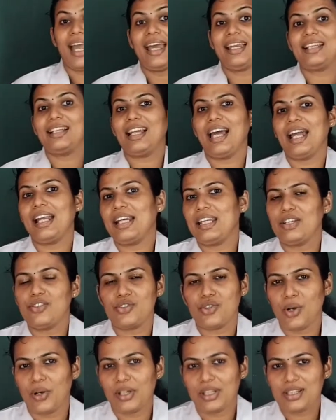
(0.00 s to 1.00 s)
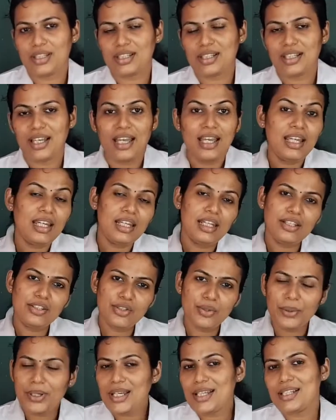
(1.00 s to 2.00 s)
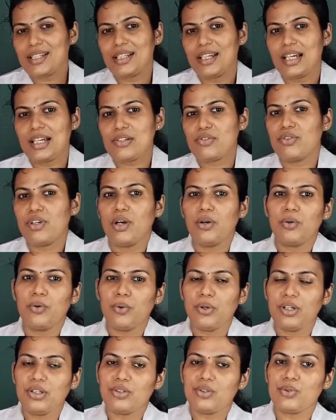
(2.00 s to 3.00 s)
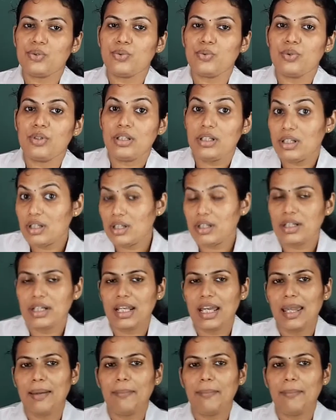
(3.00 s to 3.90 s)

and gliding joints. In today's class we are going to learn